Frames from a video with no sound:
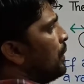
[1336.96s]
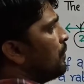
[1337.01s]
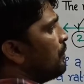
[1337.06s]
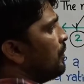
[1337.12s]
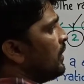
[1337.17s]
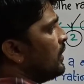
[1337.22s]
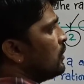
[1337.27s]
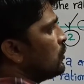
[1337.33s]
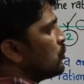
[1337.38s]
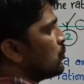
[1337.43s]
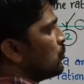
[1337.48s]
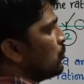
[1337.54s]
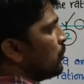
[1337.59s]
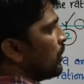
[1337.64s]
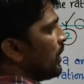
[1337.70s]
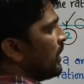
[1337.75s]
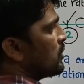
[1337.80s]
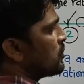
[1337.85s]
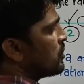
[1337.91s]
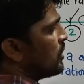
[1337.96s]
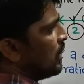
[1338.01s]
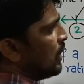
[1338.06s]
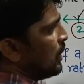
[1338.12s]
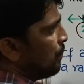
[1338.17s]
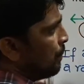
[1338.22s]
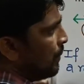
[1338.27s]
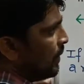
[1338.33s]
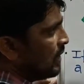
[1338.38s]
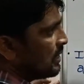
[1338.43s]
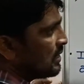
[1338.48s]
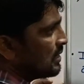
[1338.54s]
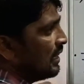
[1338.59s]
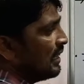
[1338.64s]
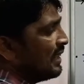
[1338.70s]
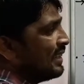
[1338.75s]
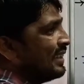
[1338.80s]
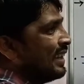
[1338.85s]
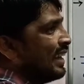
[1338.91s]
between two rational
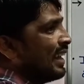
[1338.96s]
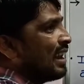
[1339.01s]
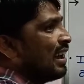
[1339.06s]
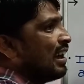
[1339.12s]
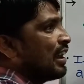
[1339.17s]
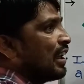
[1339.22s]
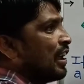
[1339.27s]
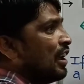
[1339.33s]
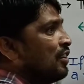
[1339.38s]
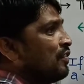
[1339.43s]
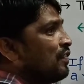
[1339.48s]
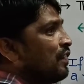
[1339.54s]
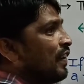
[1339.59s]
numbers, there are